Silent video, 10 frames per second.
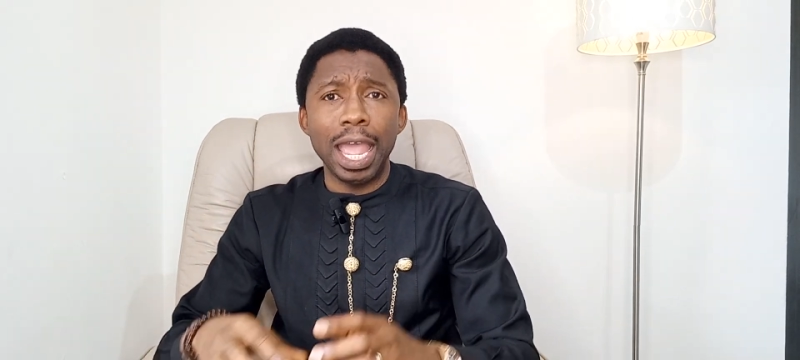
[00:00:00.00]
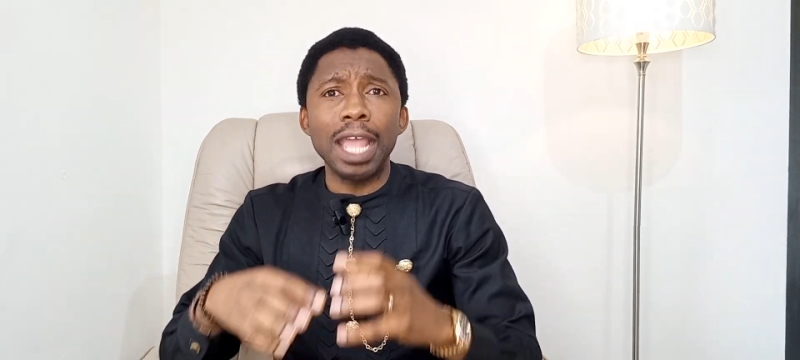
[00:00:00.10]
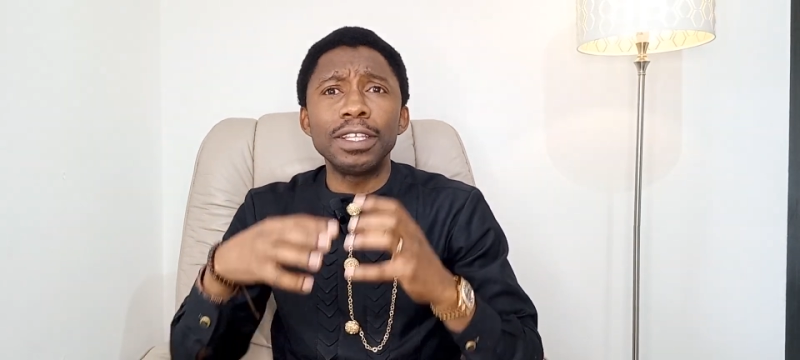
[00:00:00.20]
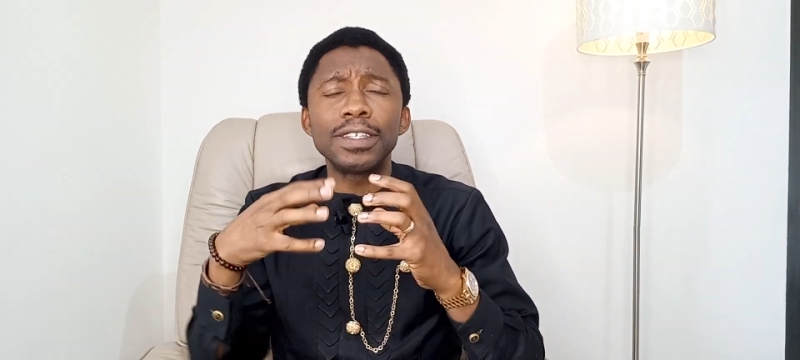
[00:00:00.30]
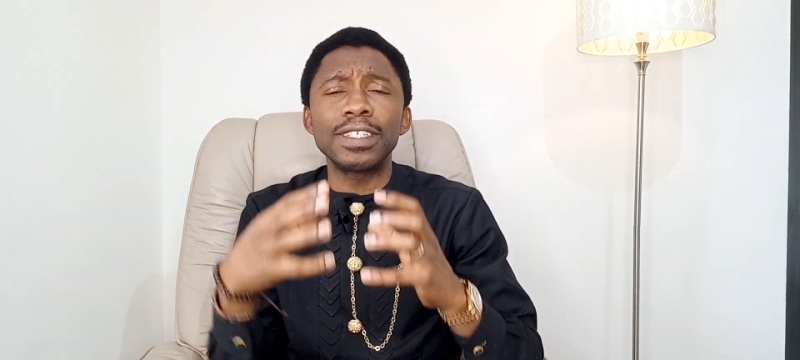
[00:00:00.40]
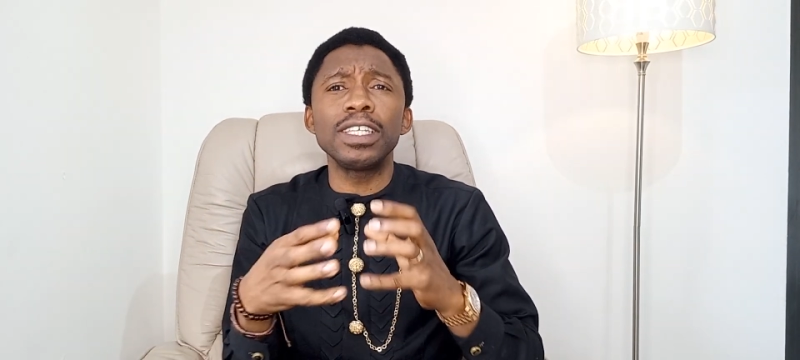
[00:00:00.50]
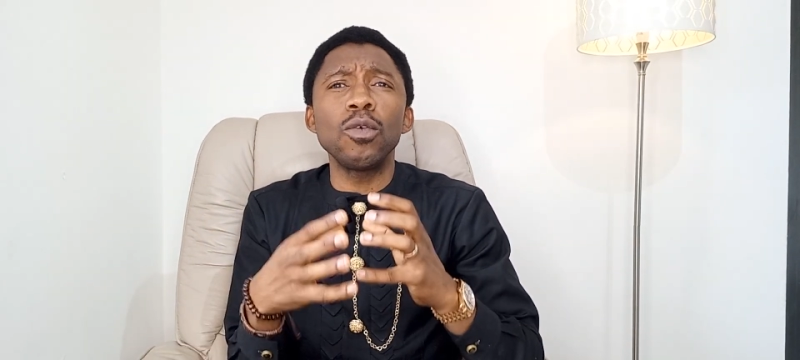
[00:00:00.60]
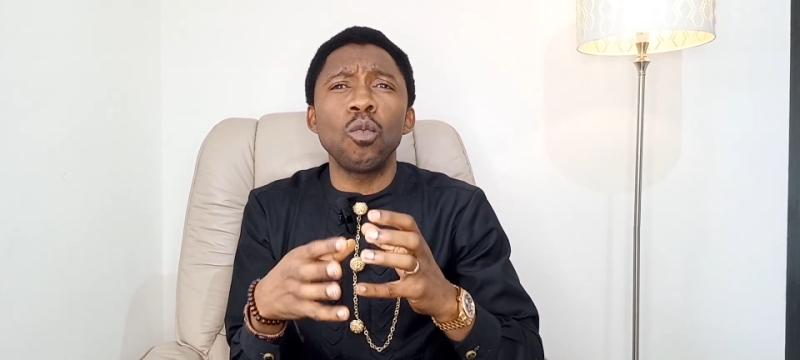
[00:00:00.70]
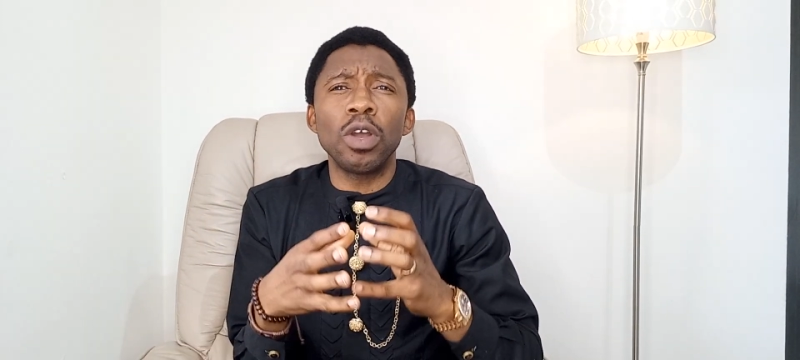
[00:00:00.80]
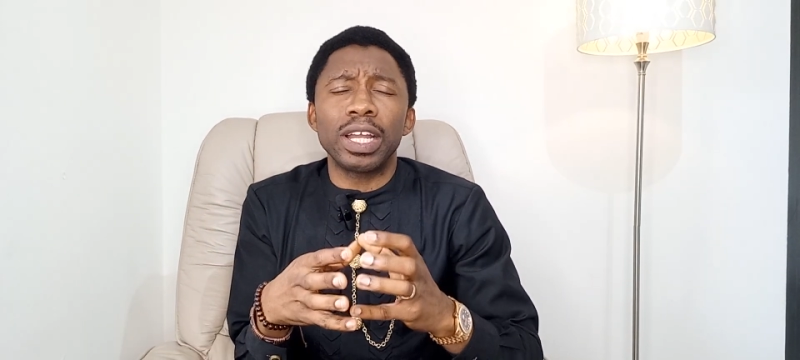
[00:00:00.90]
and
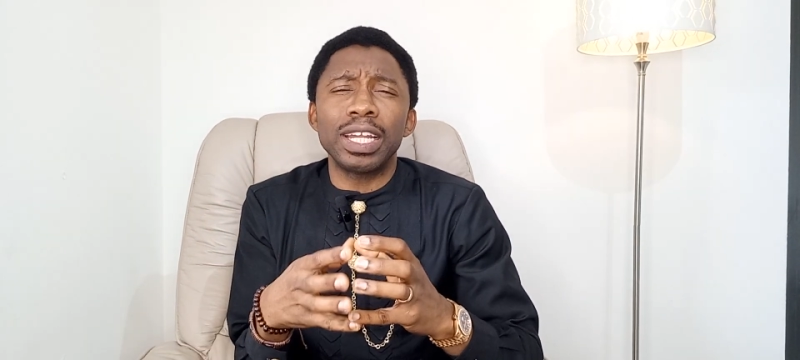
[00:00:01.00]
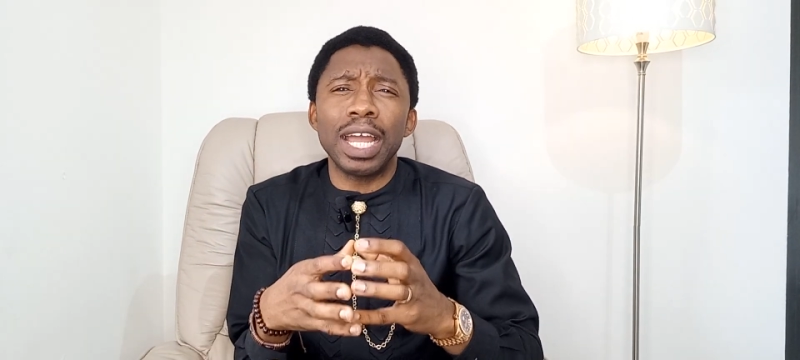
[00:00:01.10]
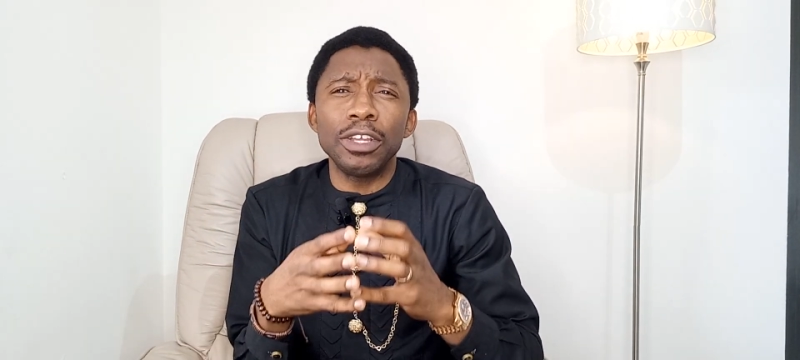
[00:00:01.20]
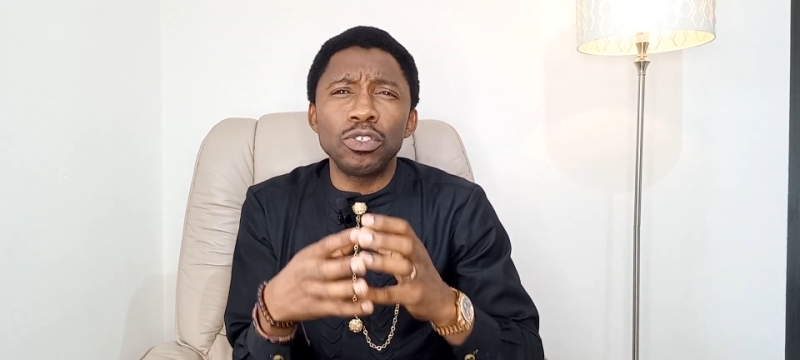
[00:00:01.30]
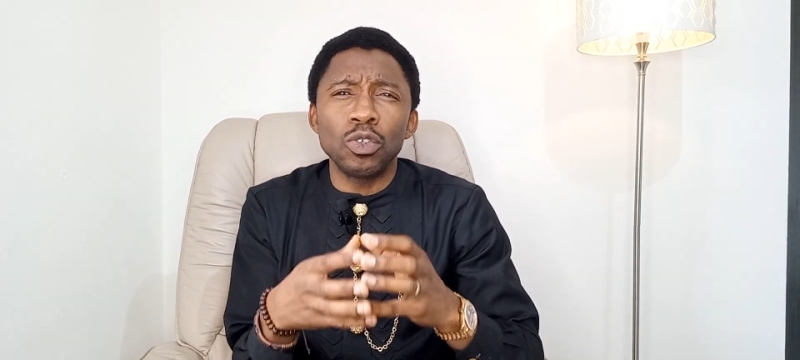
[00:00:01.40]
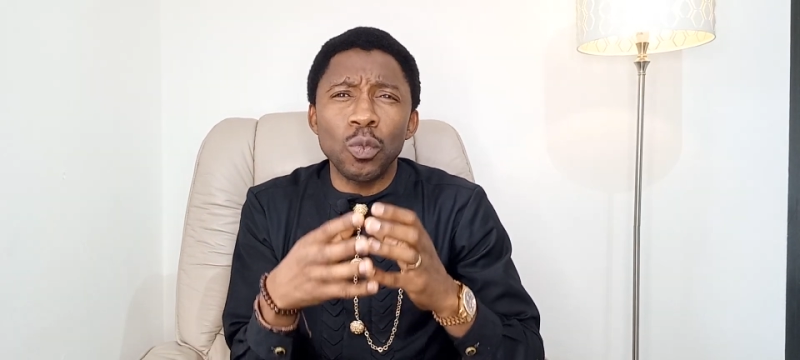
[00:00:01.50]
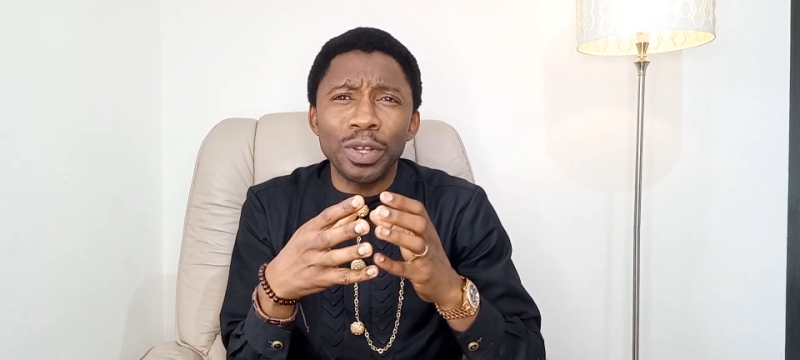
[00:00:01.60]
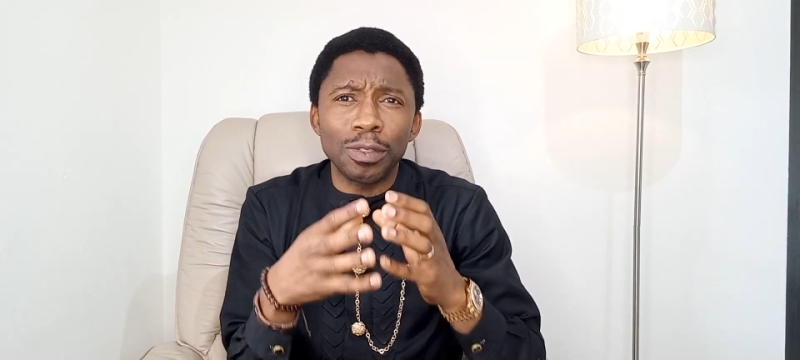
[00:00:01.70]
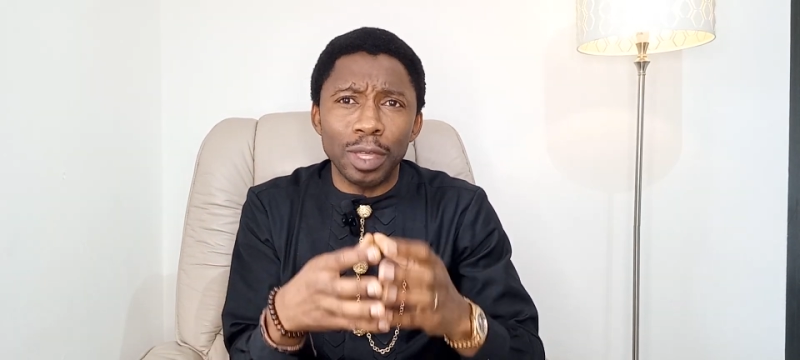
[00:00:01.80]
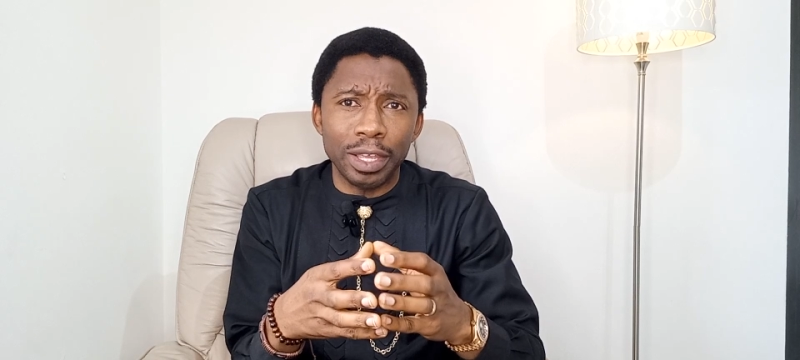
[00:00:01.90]
see, what can I do
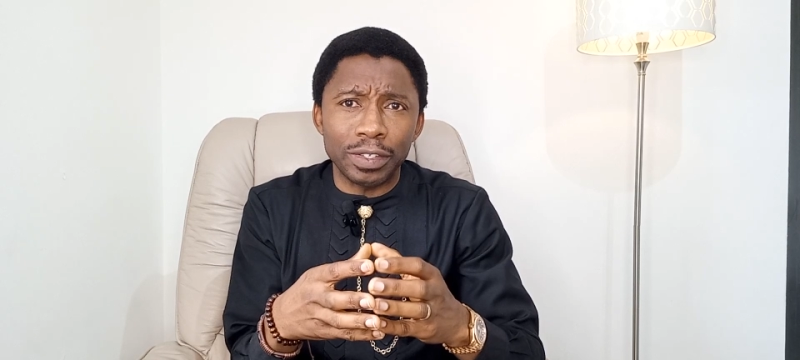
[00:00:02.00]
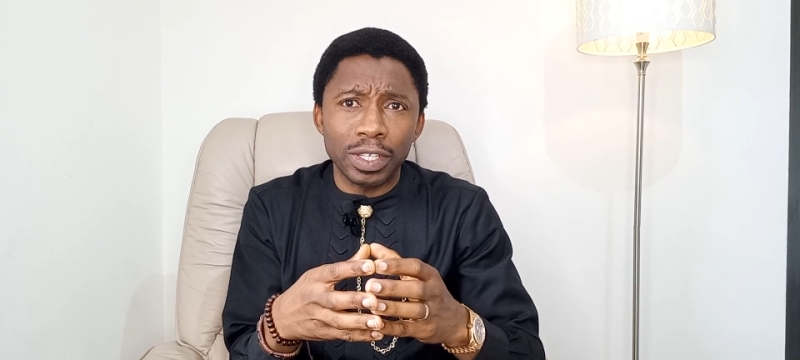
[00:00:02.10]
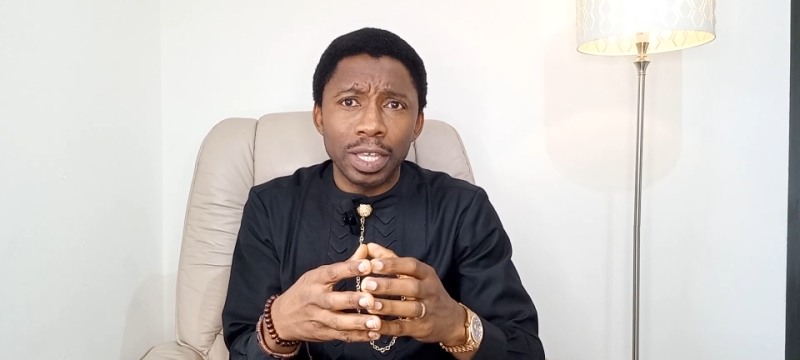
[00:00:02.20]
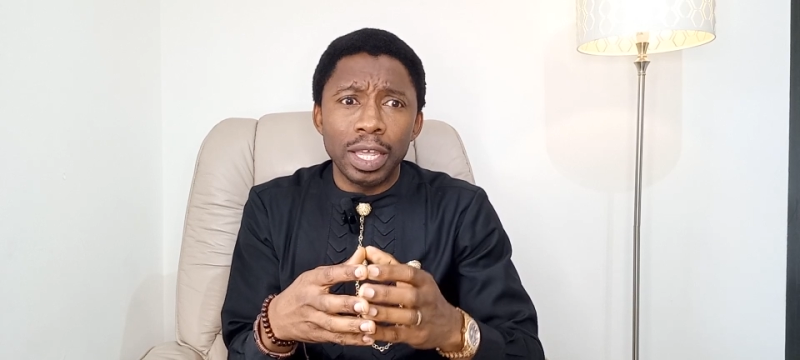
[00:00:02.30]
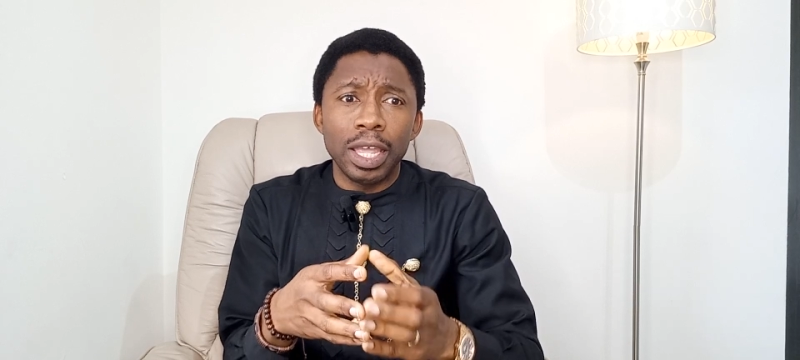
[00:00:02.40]
with this?